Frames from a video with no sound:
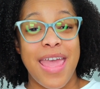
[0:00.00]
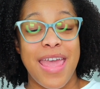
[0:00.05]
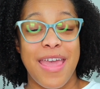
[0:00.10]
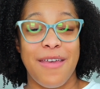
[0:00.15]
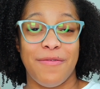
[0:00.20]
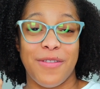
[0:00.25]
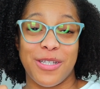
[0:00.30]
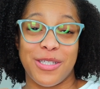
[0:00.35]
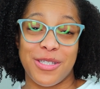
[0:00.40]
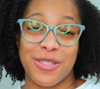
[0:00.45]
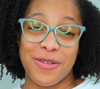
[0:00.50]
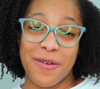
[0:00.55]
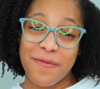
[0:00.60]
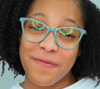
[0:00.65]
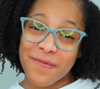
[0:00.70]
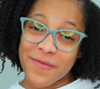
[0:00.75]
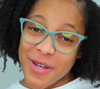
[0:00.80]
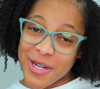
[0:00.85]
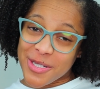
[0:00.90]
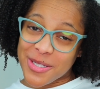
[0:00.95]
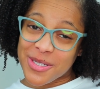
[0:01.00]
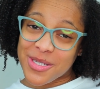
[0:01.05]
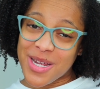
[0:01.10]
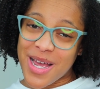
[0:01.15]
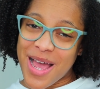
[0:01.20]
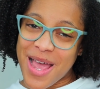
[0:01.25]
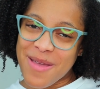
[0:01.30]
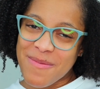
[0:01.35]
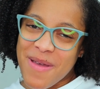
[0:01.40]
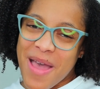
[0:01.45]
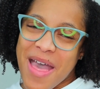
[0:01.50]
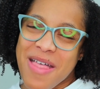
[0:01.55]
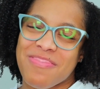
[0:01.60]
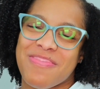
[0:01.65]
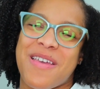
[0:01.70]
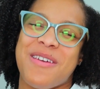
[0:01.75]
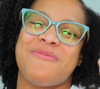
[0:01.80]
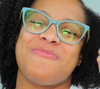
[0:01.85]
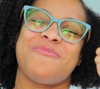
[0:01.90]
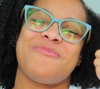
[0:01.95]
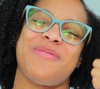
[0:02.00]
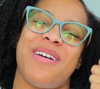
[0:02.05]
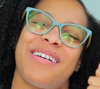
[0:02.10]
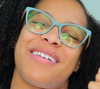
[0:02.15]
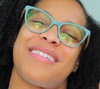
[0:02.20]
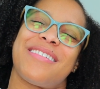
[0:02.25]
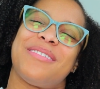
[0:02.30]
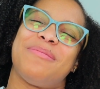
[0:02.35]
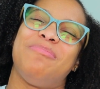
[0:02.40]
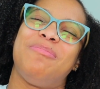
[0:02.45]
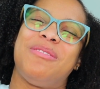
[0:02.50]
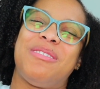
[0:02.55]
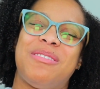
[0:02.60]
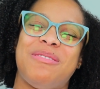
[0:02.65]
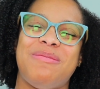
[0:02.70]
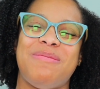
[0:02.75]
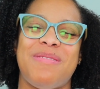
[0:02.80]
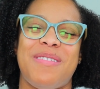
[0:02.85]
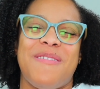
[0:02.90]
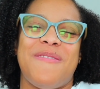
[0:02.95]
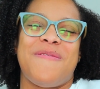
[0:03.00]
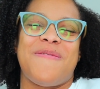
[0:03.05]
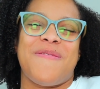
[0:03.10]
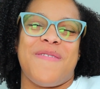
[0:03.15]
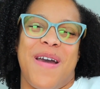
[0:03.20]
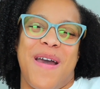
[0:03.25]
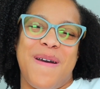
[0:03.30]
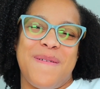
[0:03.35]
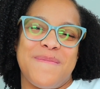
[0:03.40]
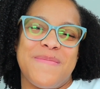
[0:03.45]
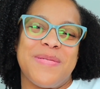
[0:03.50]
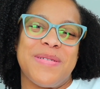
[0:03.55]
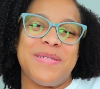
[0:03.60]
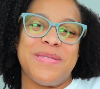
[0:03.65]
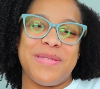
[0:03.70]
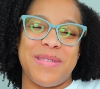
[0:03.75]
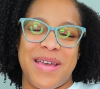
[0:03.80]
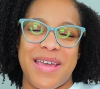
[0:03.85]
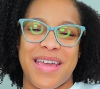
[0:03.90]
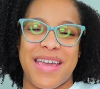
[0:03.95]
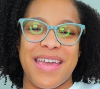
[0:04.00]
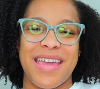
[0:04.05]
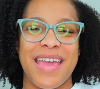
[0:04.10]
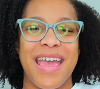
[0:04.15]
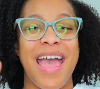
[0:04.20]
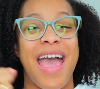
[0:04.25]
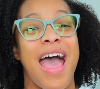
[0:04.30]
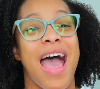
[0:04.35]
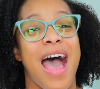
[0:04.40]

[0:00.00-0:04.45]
If this is your first time, then welcome to the family.